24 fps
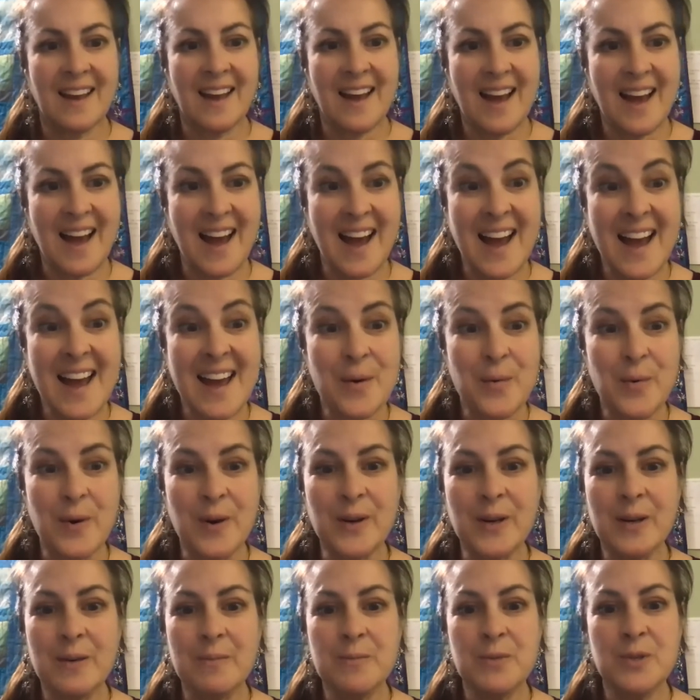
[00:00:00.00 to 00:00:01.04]
Hi,
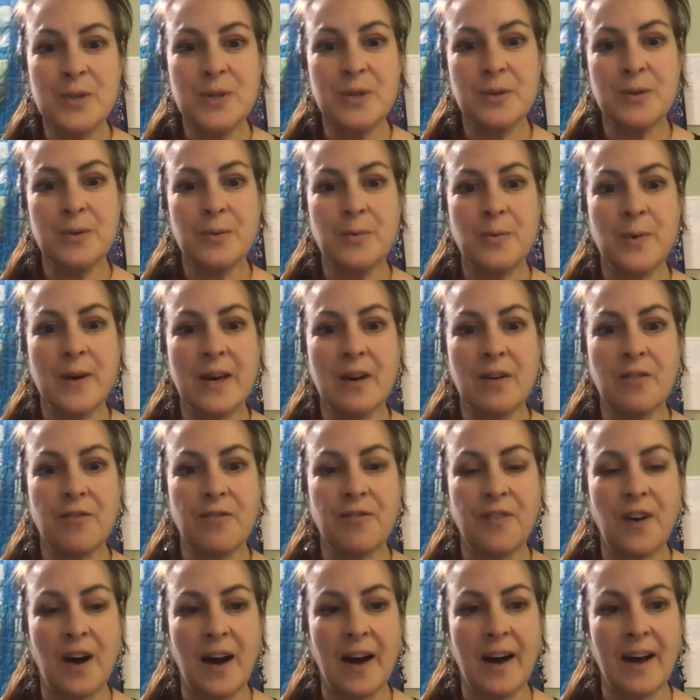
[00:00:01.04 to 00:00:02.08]
welcome to week
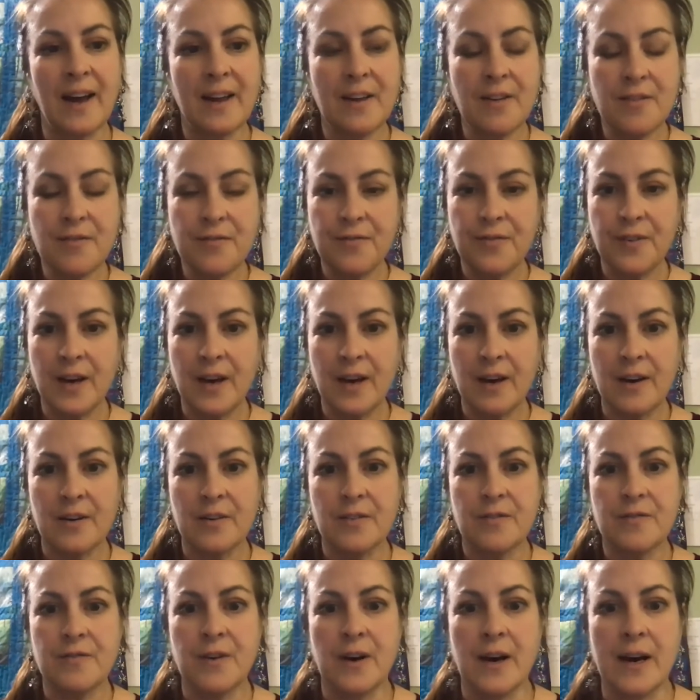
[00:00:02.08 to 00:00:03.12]
5
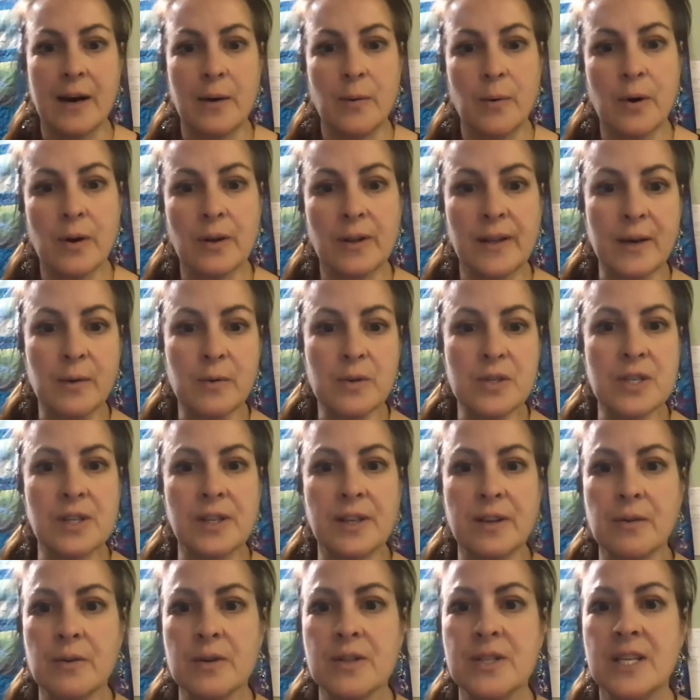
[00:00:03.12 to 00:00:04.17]
of our language and
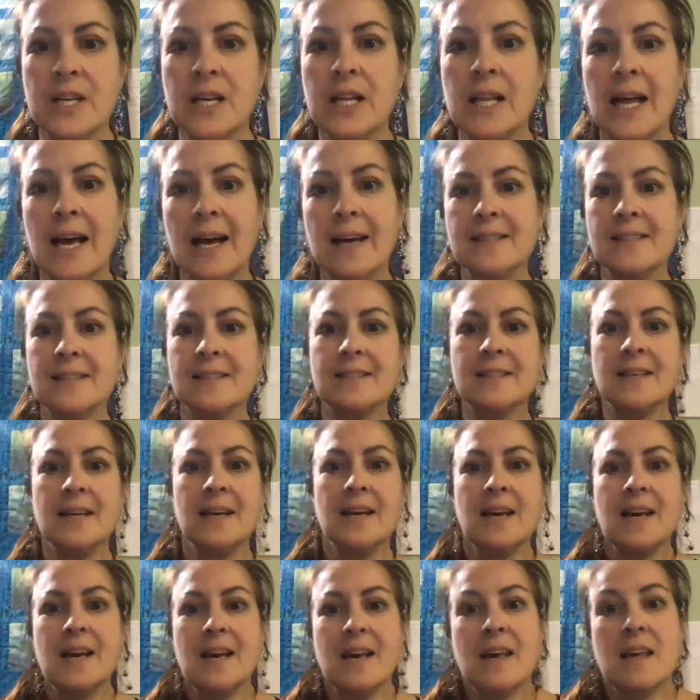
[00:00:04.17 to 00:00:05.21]
literacy class.
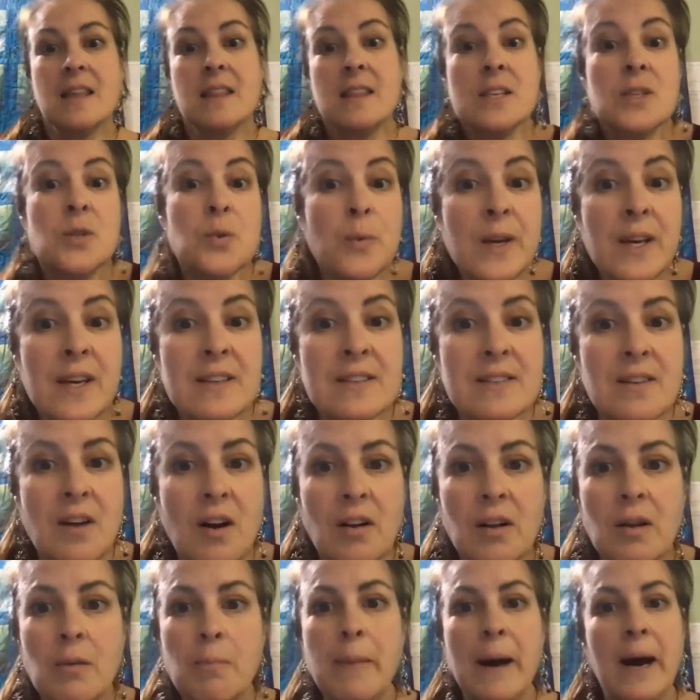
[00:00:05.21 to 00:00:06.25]
This week is
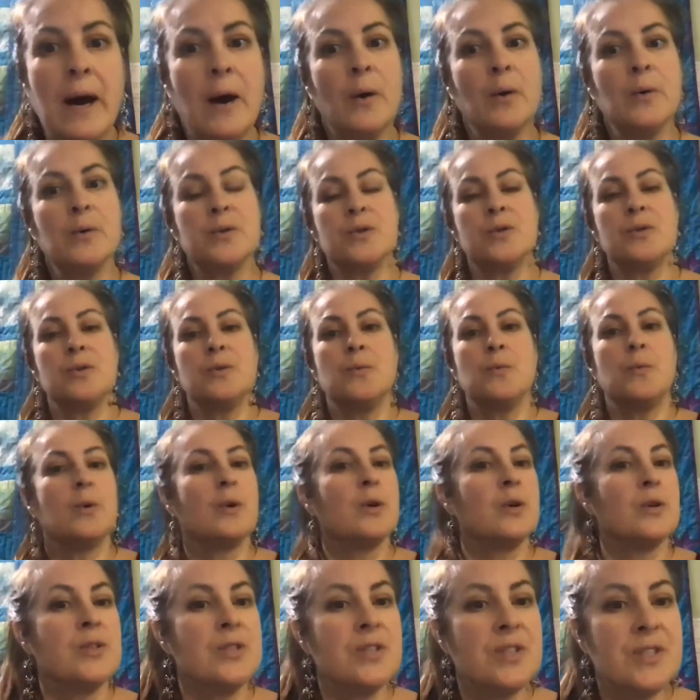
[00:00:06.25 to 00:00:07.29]
all about
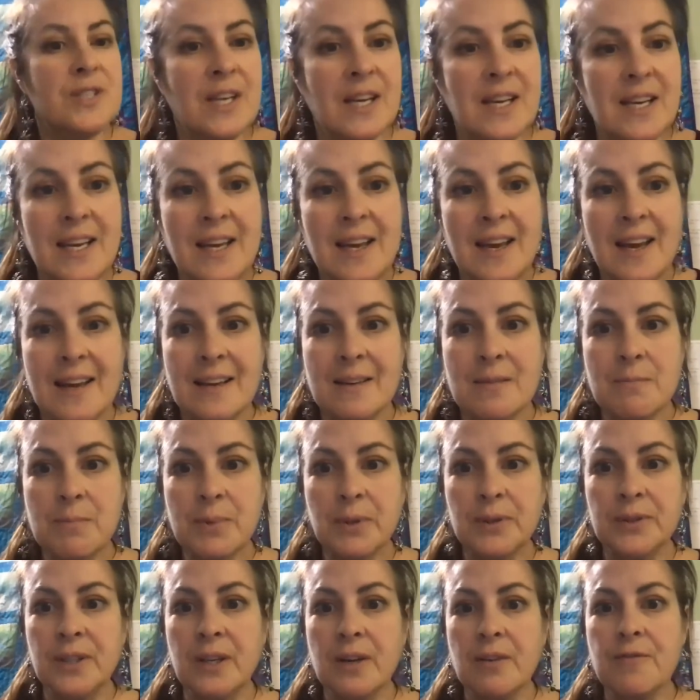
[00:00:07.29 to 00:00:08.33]
word study and
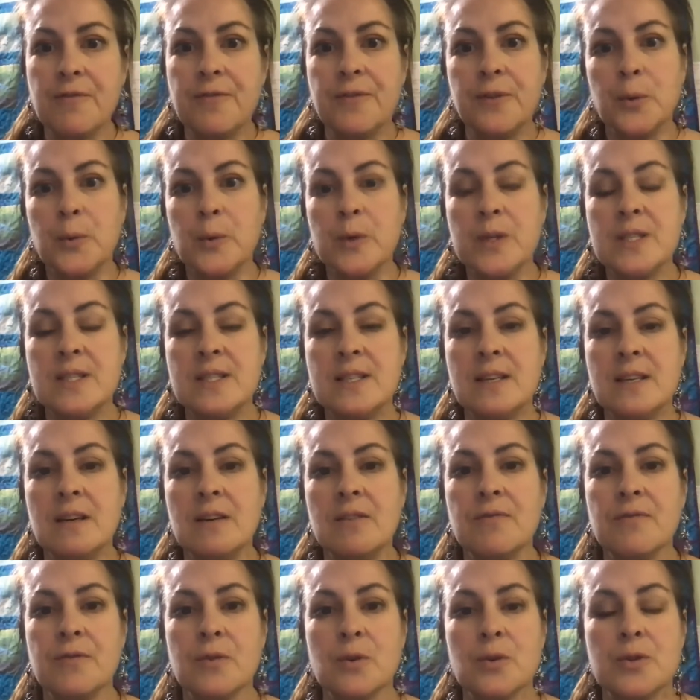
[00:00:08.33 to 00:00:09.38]
building fluency
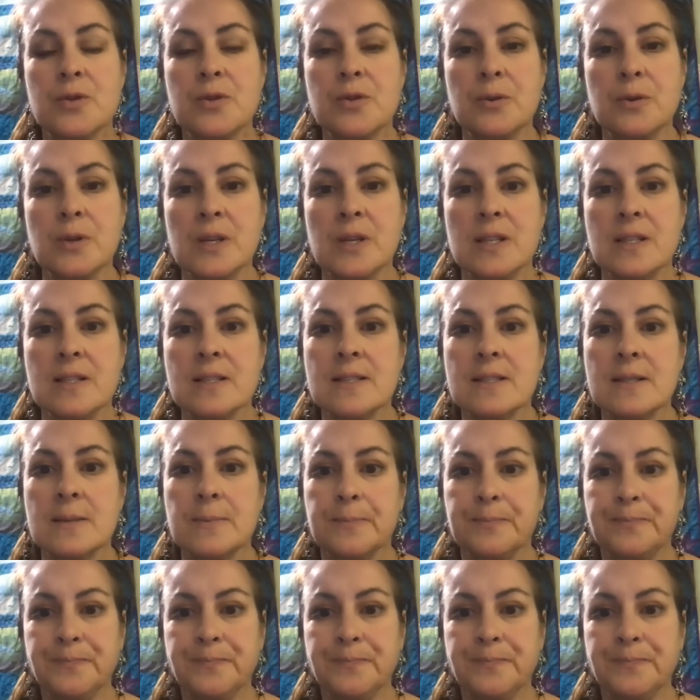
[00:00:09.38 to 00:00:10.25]
for students.